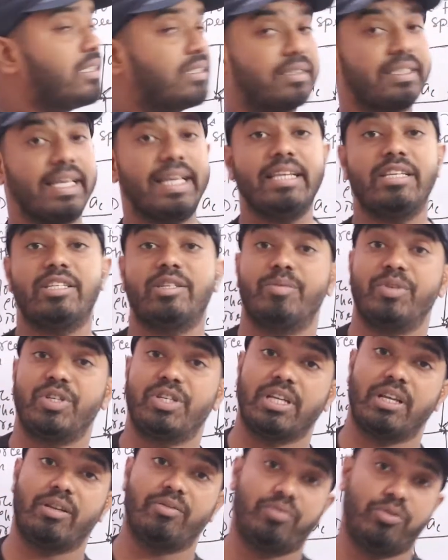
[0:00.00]

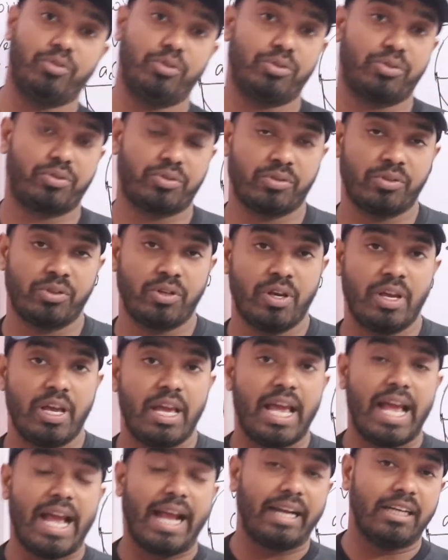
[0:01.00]
centripetal force.
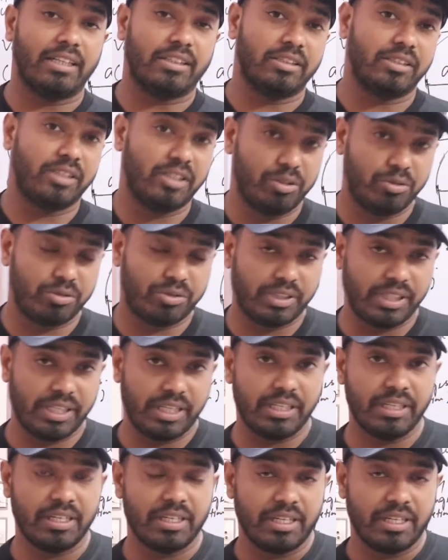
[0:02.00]
And you see,